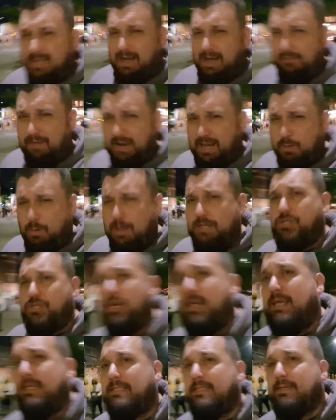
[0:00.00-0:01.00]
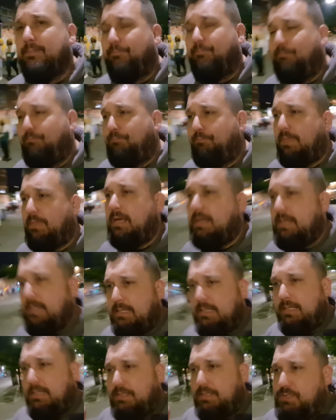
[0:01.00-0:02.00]
I think the question is,
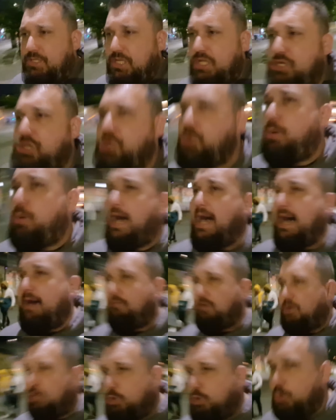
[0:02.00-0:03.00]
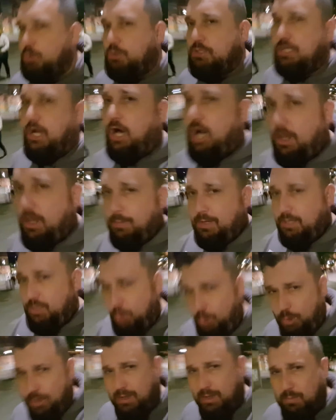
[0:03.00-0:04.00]
did you have a good time at
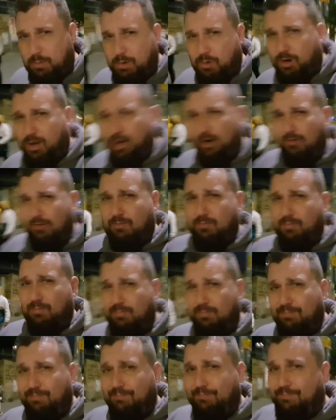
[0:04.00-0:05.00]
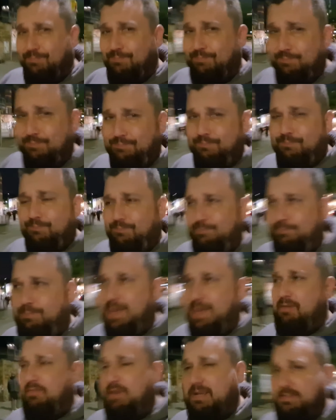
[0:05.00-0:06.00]
Nottingham Craft
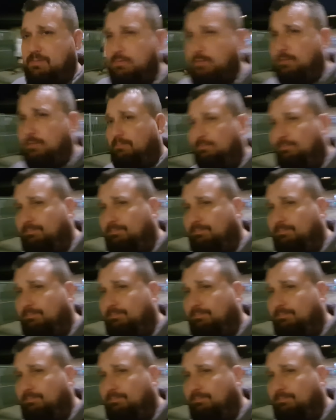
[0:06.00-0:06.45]
Beer Festival?